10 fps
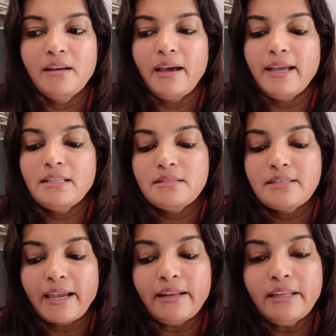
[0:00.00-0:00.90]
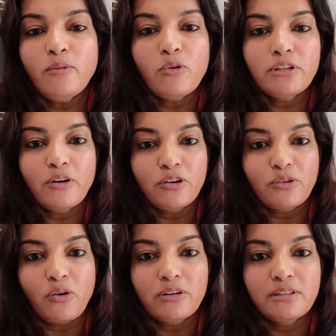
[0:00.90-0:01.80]
And second thing what they got
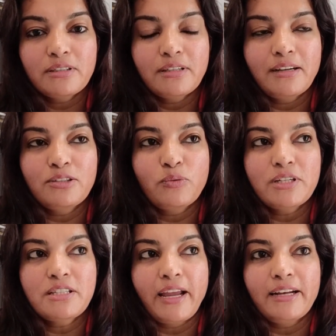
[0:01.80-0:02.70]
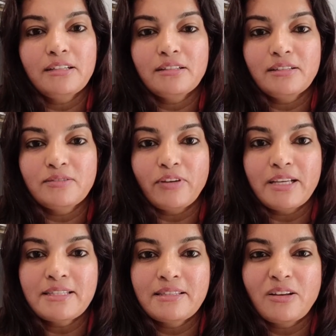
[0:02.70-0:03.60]
wrong towards the end is
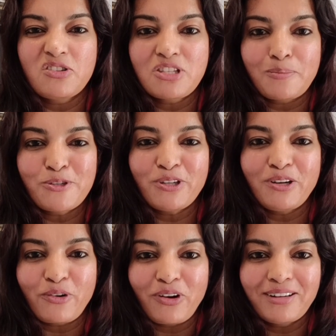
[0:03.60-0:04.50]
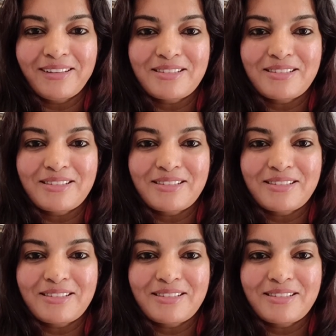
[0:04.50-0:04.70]
conceptual wrong.